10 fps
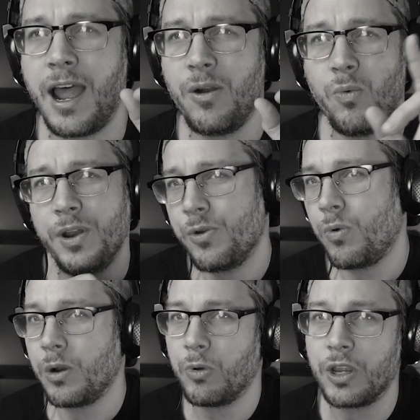I wonder
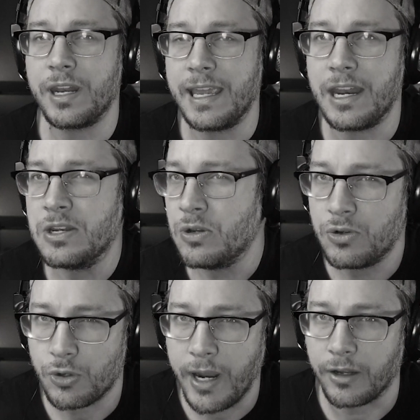when we're gonna get a
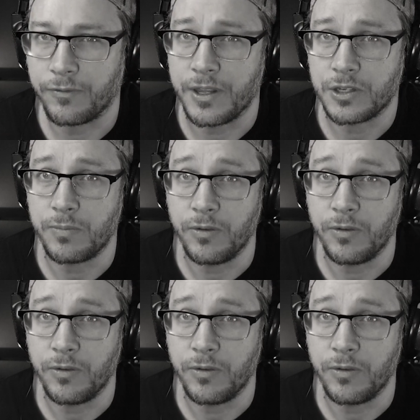new trailer for this